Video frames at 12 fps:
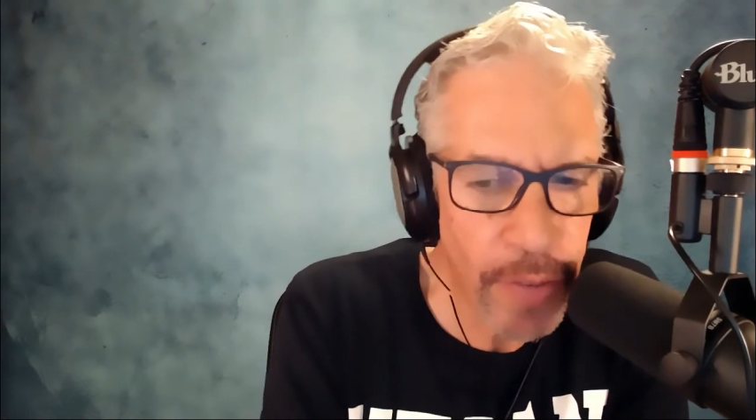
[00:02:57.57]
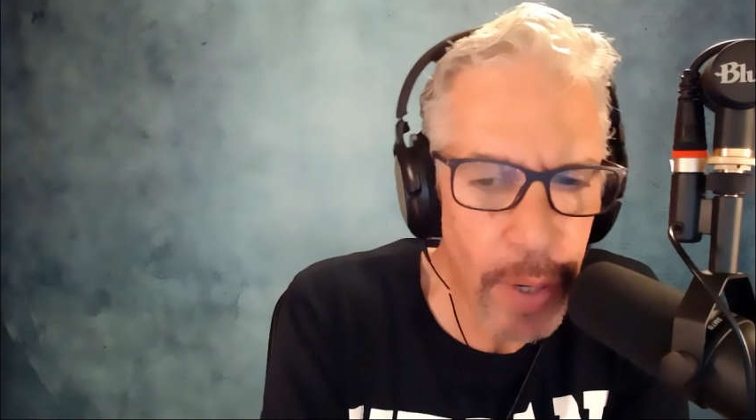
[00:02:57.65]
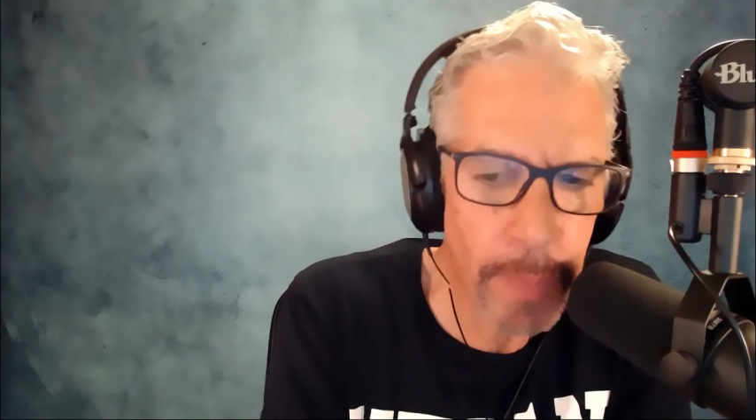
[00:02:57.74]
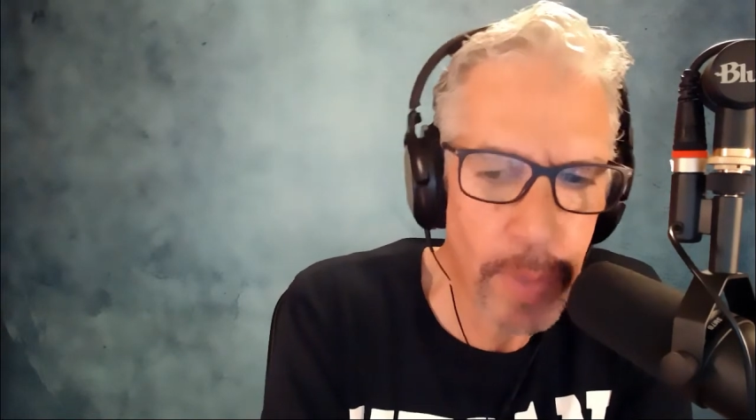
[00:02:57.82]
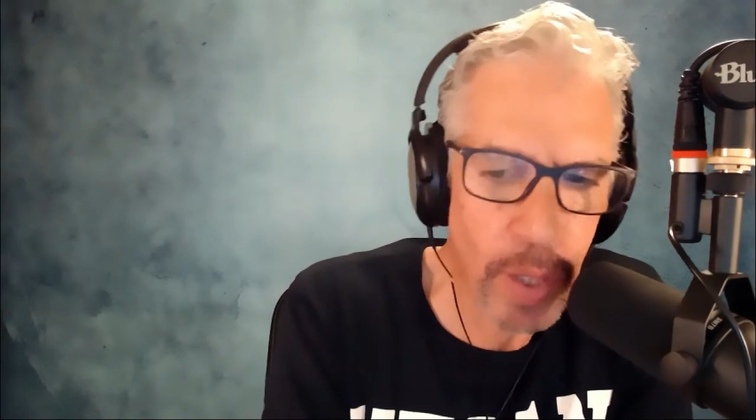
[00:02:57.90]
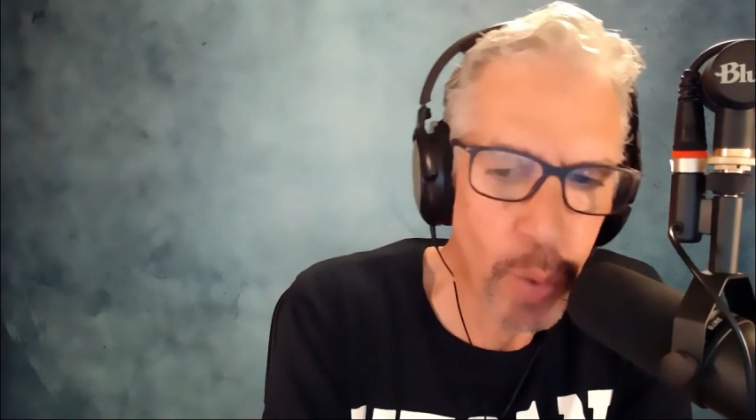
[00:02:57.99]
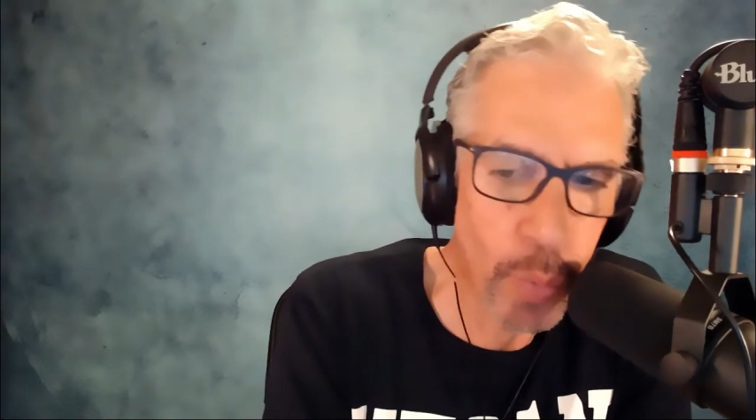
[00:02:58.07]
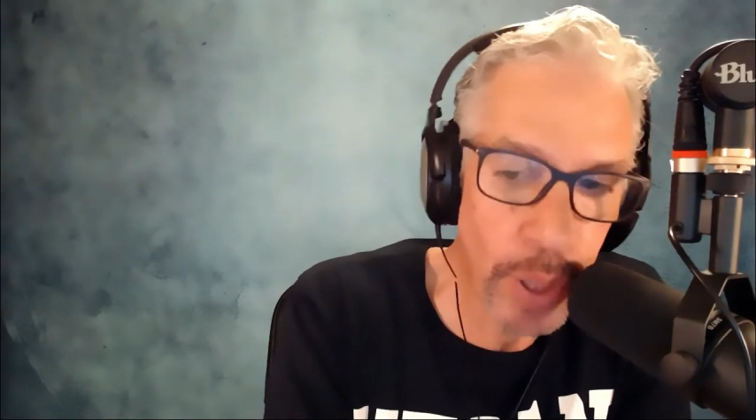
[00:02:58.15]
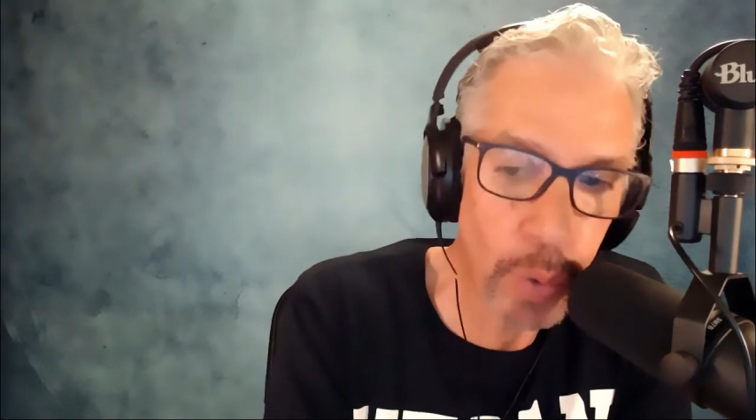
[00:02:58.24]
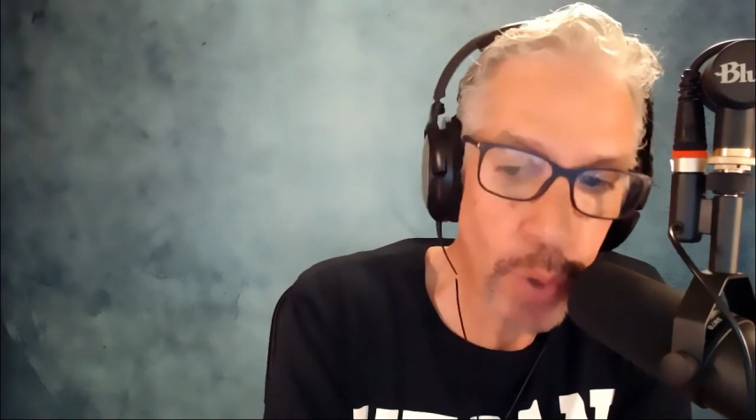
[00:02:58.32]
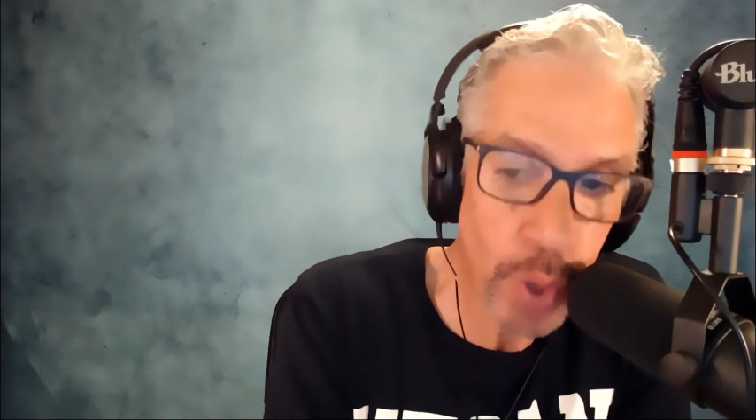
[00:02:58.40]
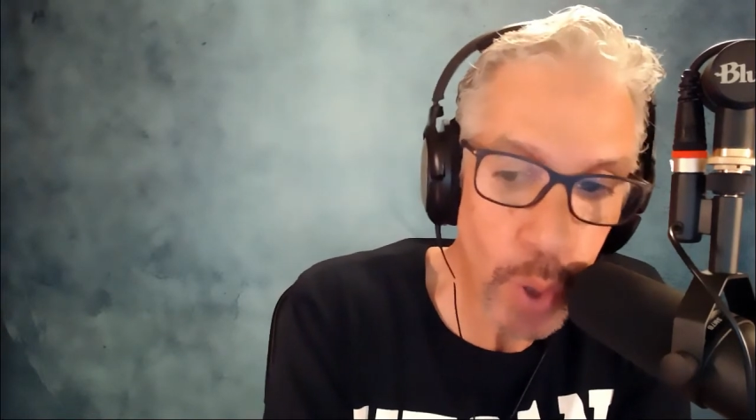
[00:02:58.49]
up the
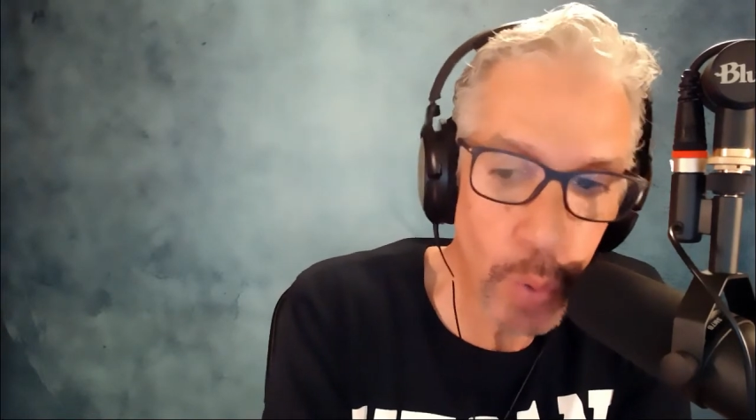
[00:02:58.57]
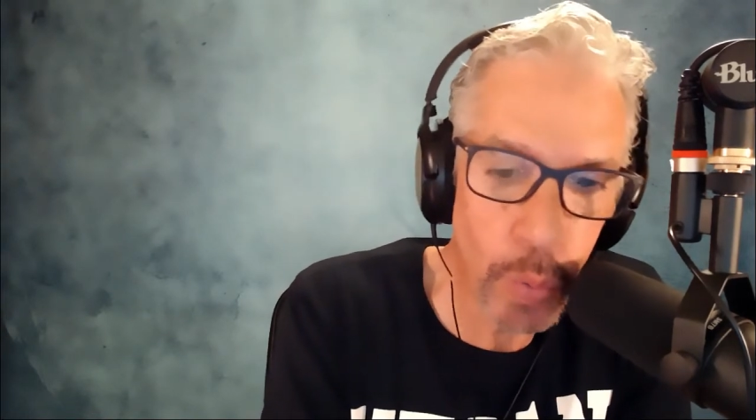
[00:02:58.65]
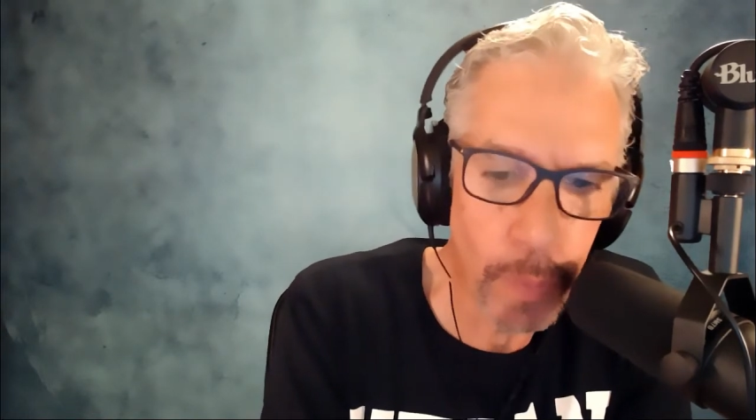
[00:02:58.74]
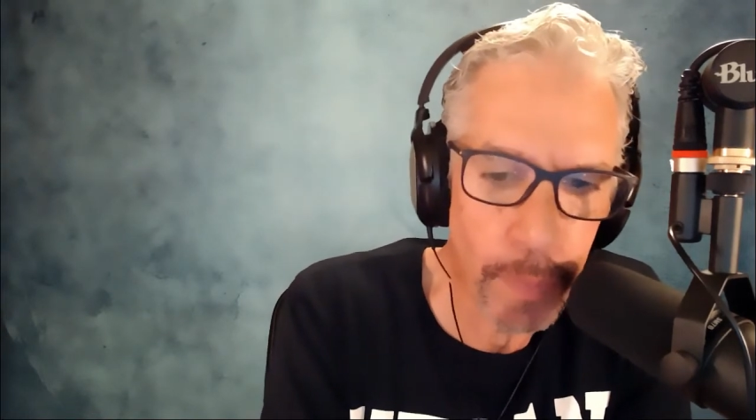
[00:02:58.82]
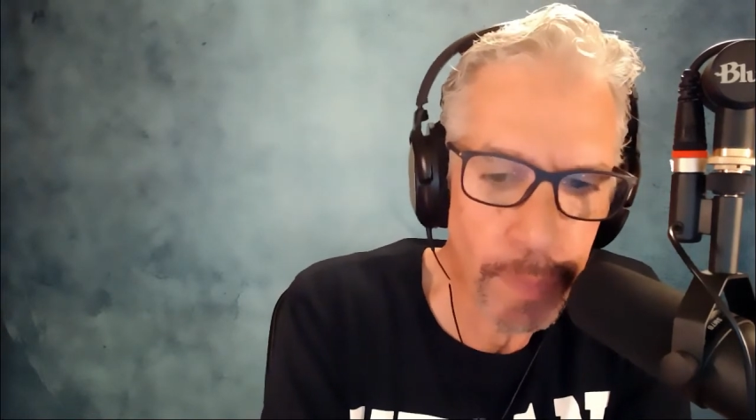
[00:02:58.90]
real you.